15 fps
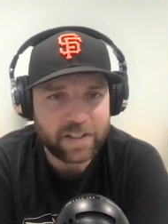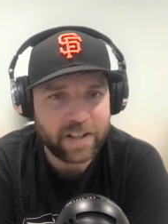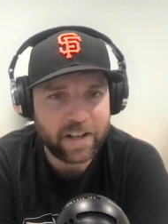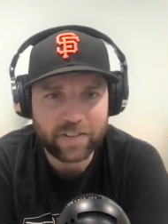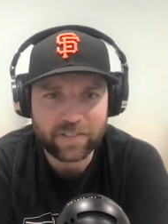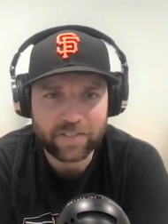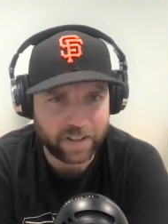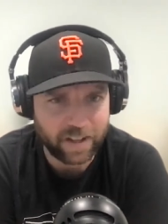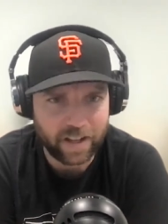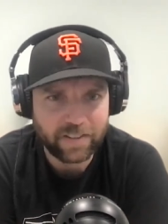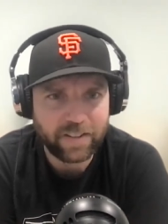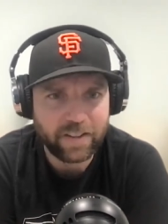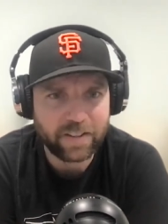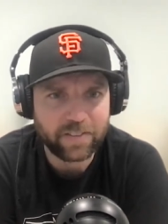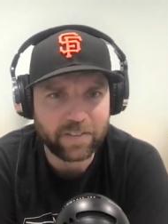I was like, I'll
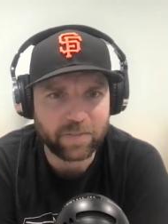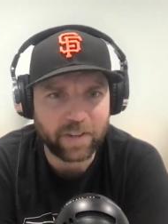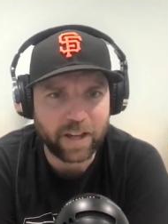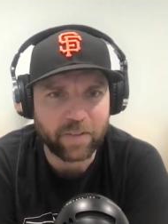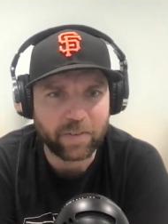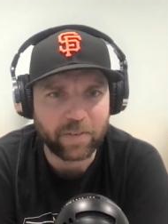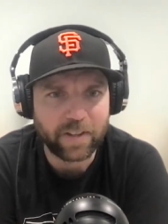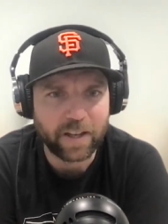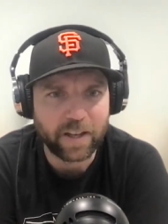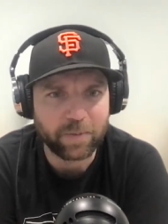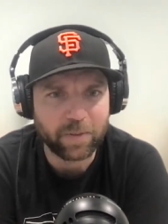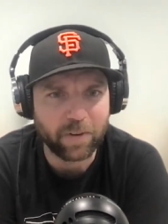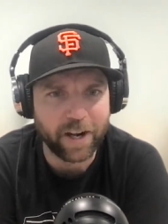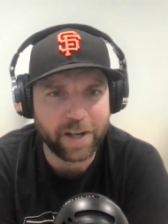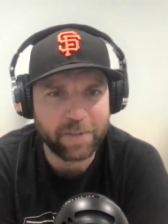take some Dimetapp
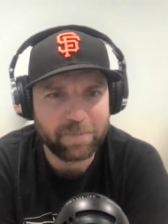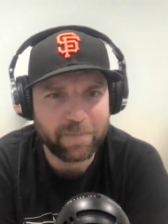grape,